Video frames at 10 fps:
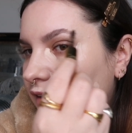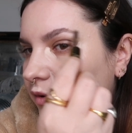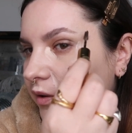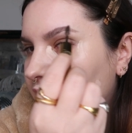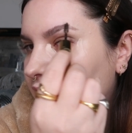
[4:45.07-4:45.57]

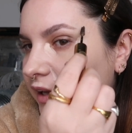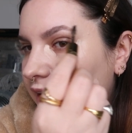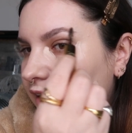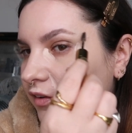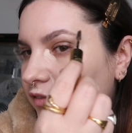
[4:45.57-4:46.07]

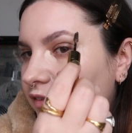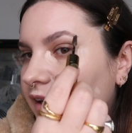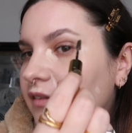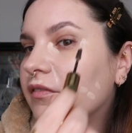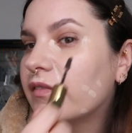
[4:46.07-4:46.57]
Quickly and
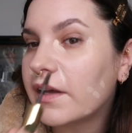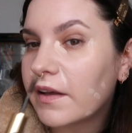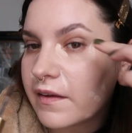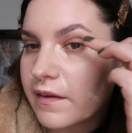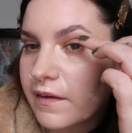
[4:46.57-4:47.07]
effectively.
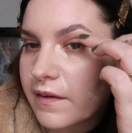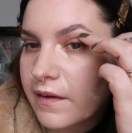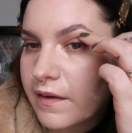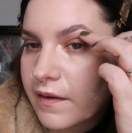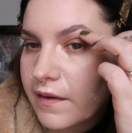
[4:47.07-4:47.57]

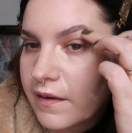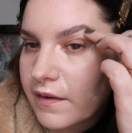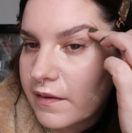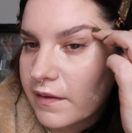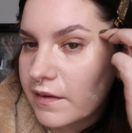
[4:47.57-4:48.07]

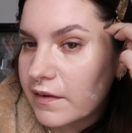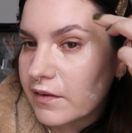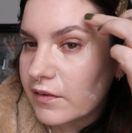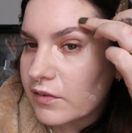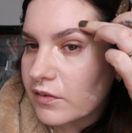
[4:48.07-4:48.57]
And you
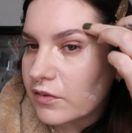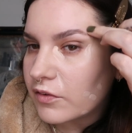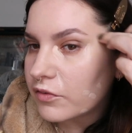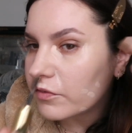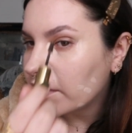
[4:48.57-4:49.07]
can just use
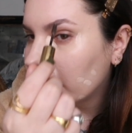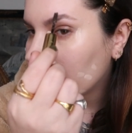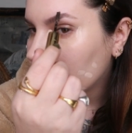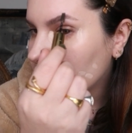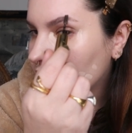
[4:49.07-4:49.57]
your
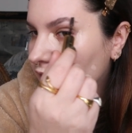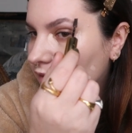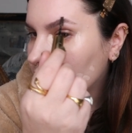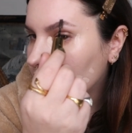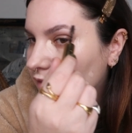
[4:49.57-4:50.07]
finger
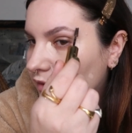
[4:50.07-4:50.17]
to...